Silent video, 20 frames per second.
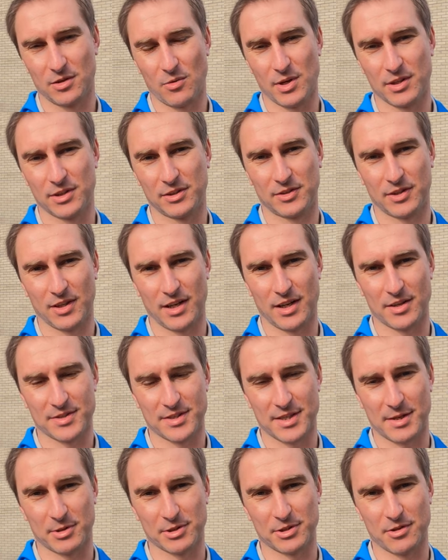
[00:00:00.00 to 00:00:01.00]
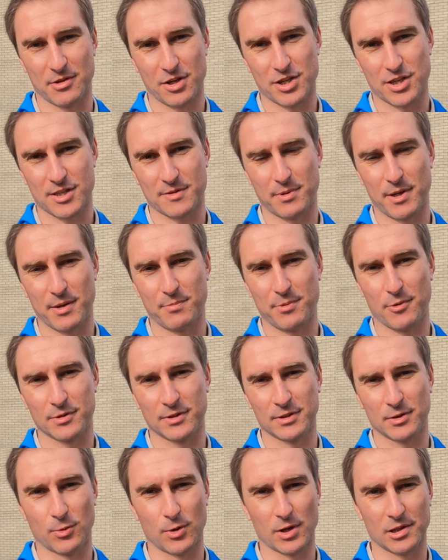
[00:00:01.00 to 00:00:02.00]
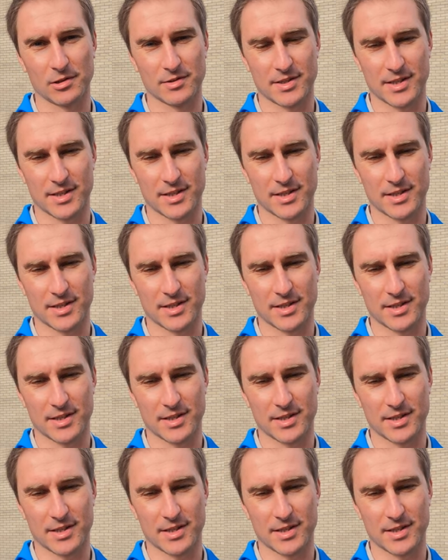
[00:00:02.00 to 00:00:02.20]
with some of the richest people in the world,